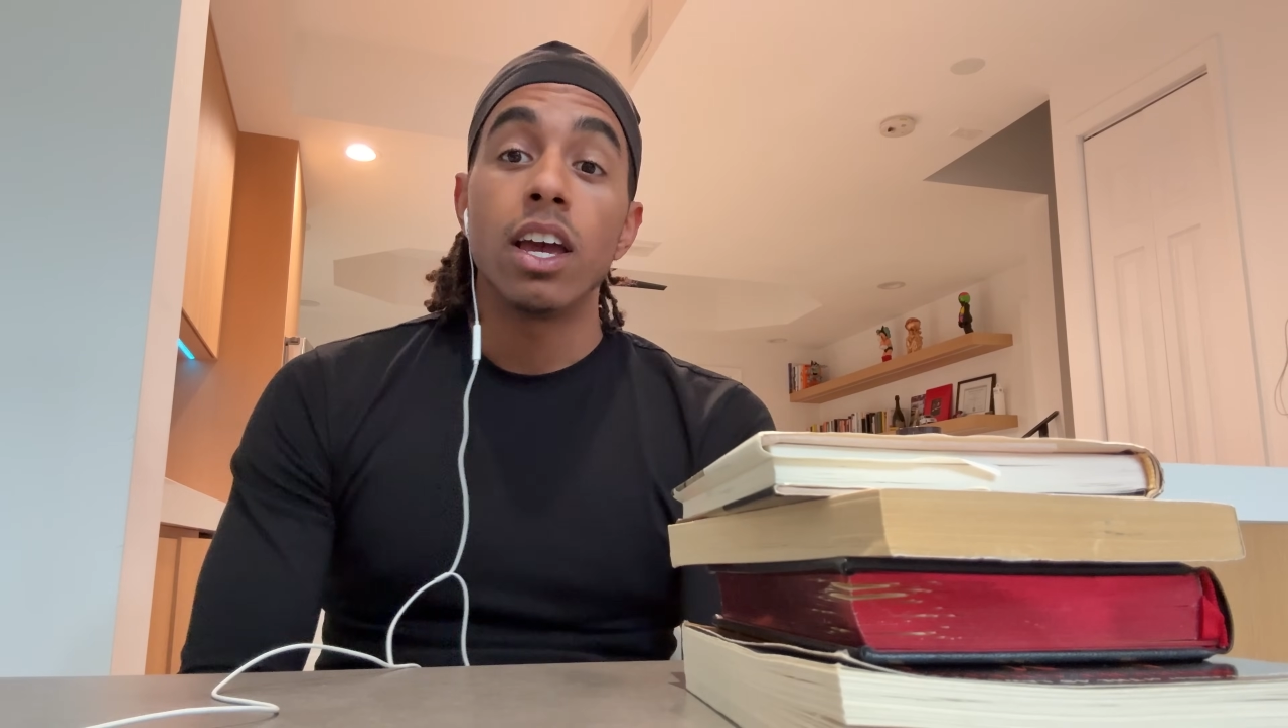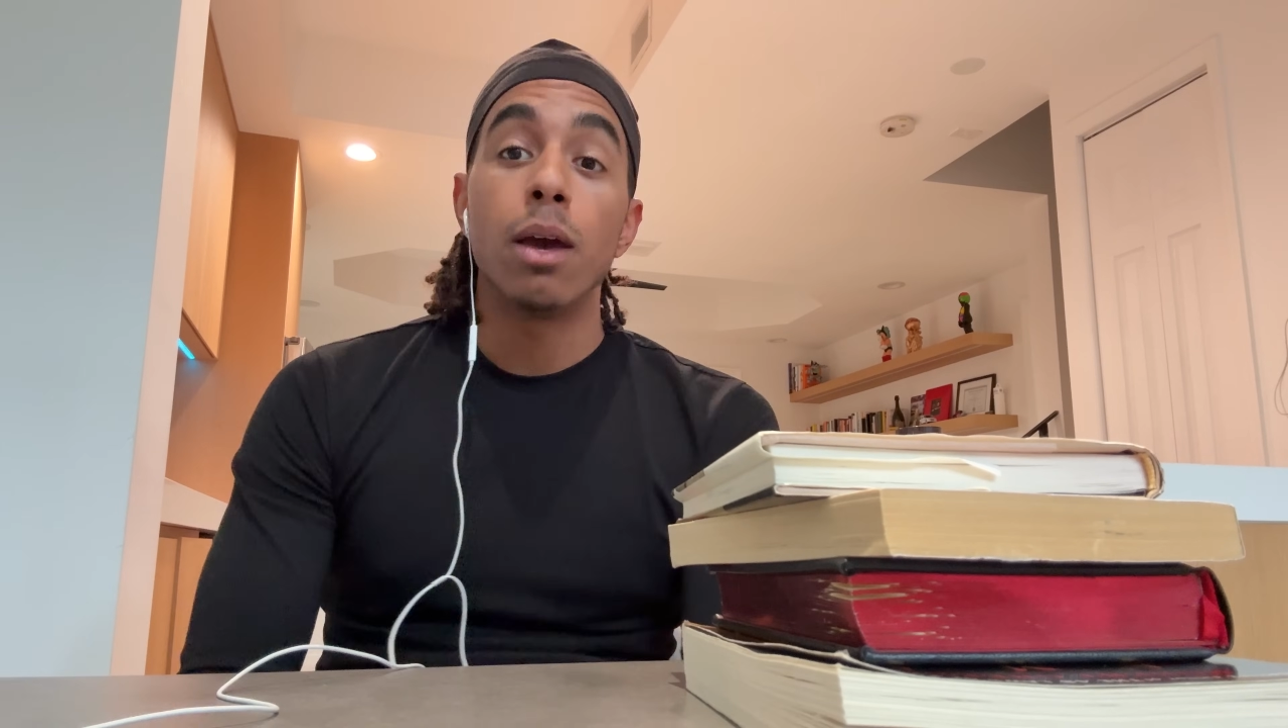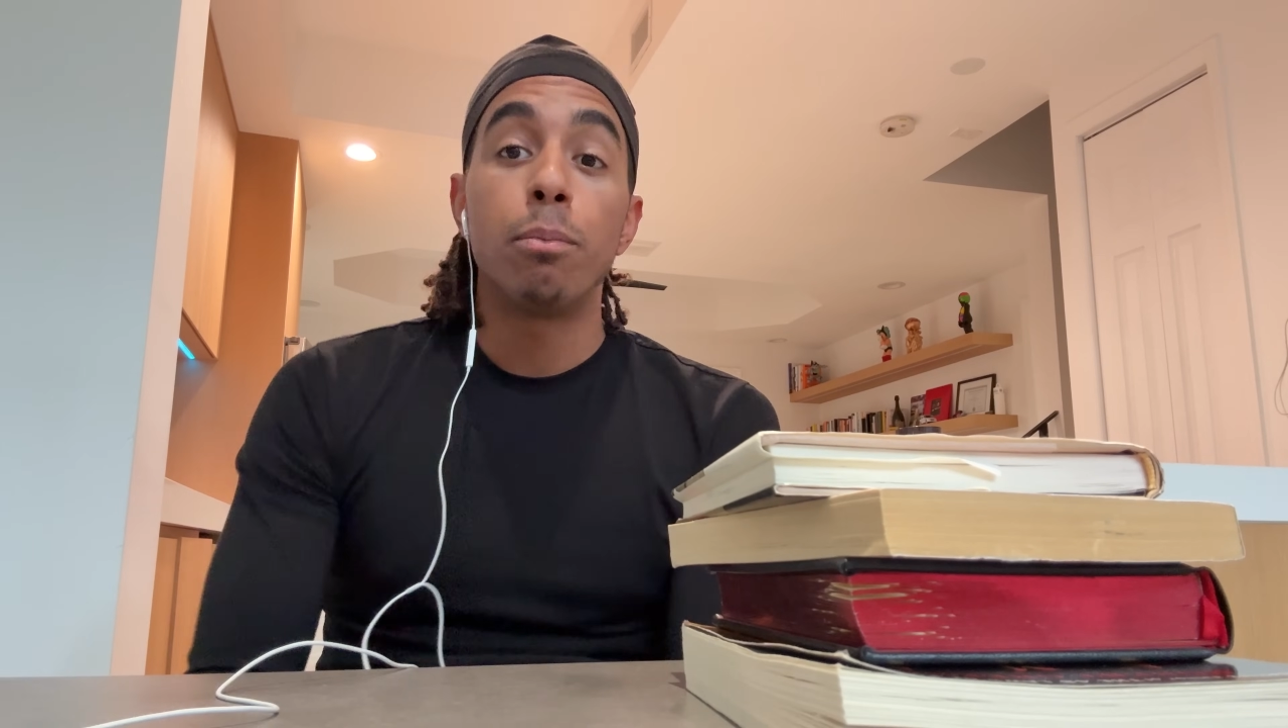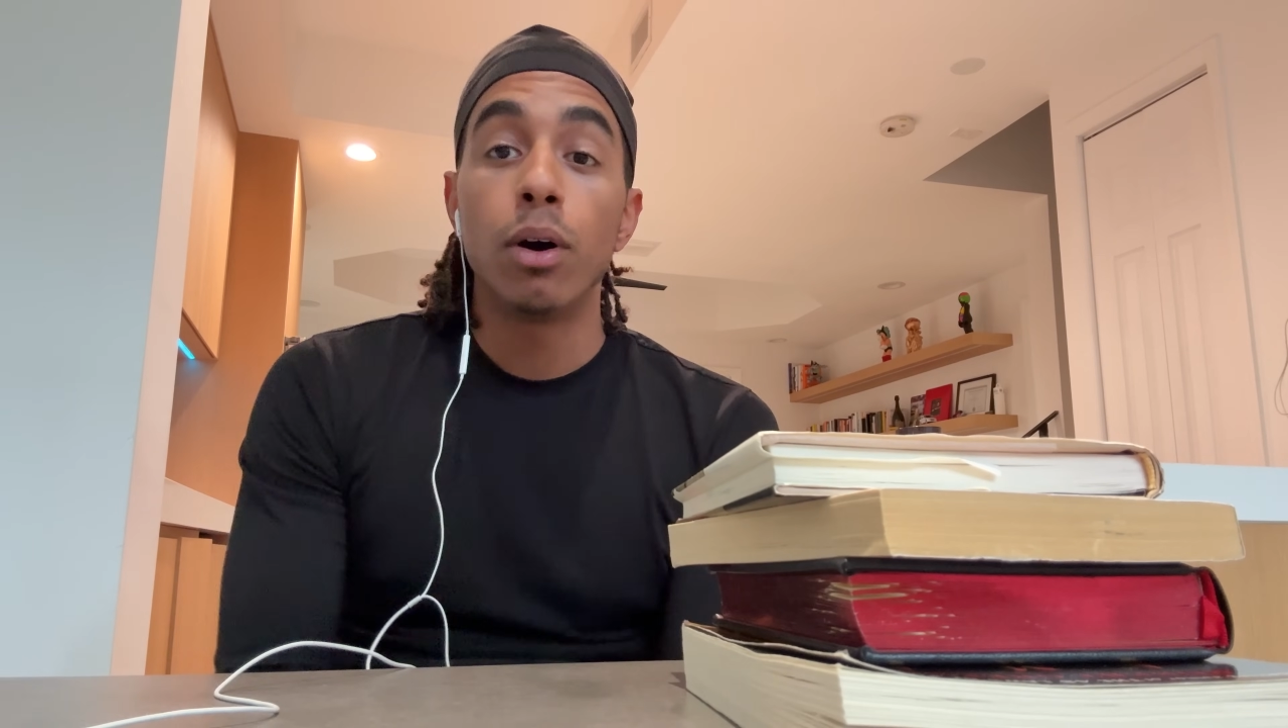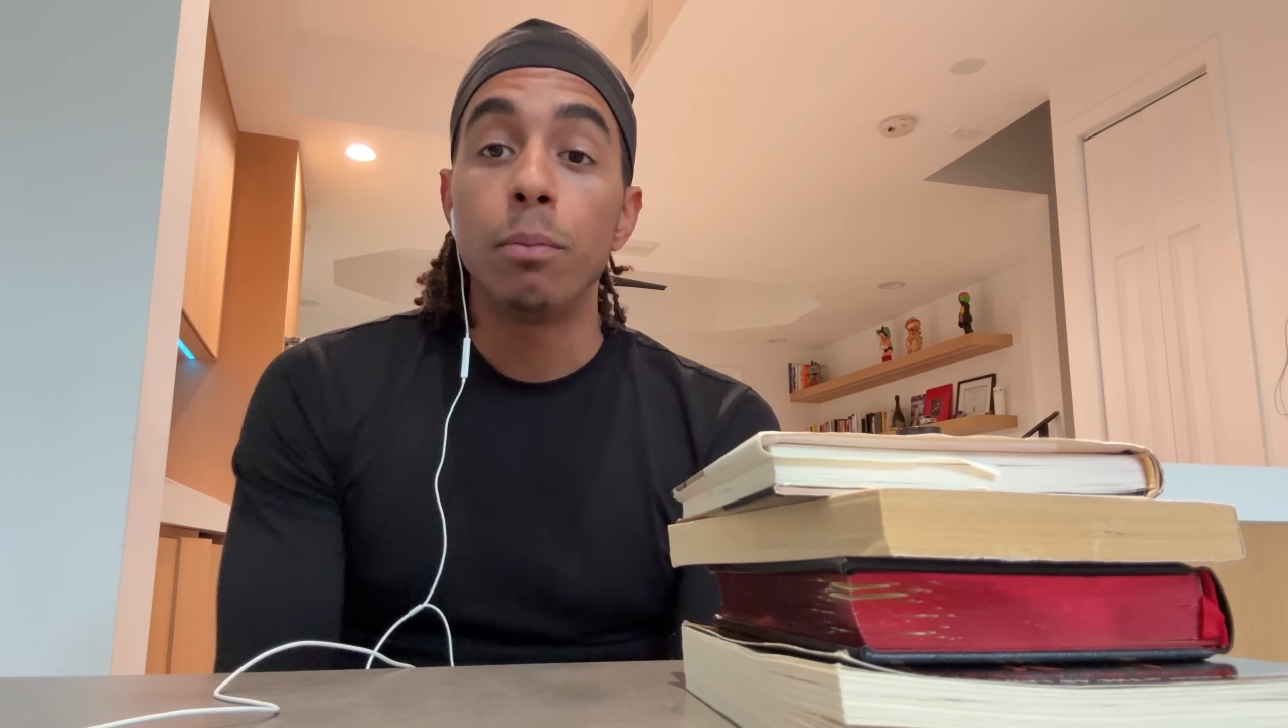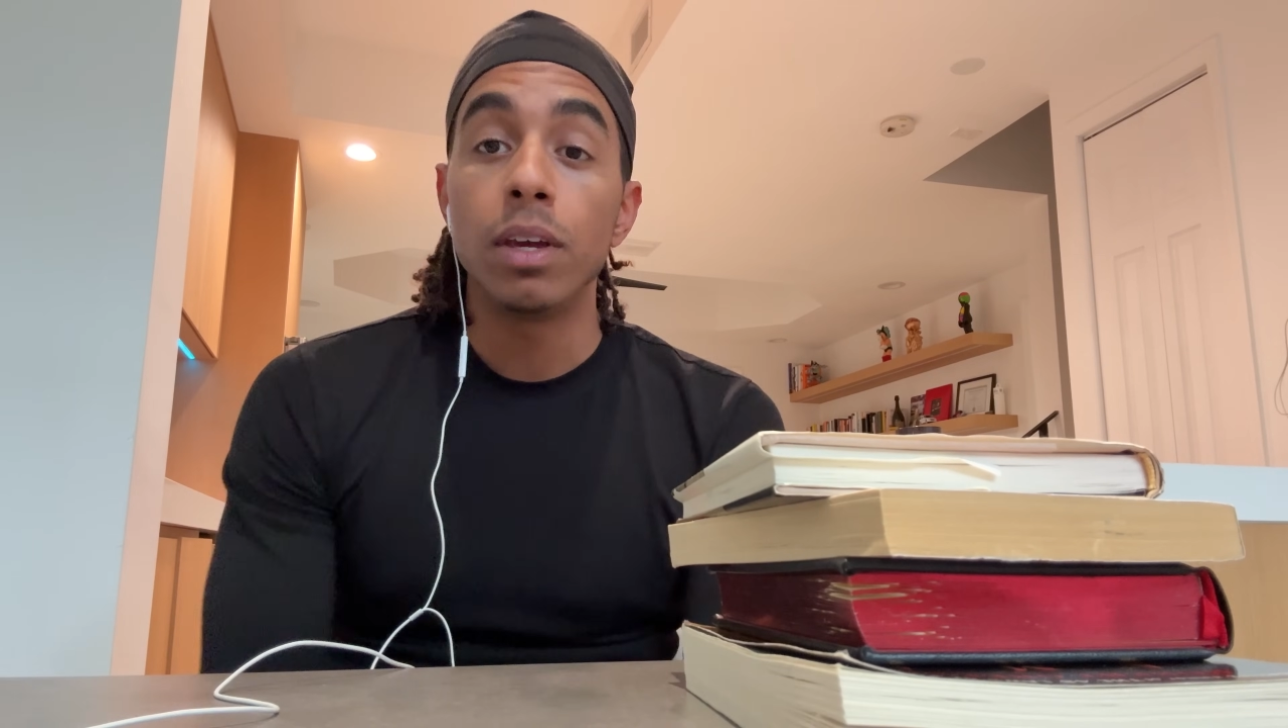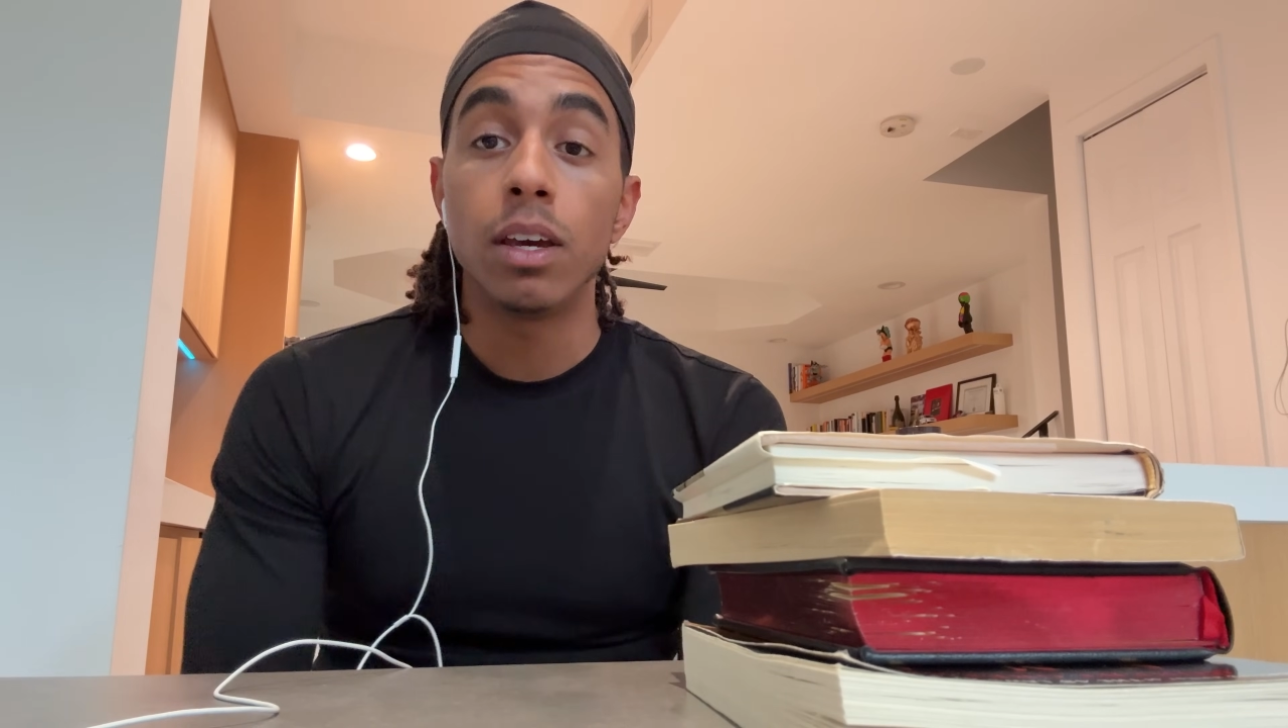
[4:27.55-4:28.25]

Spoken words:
it put me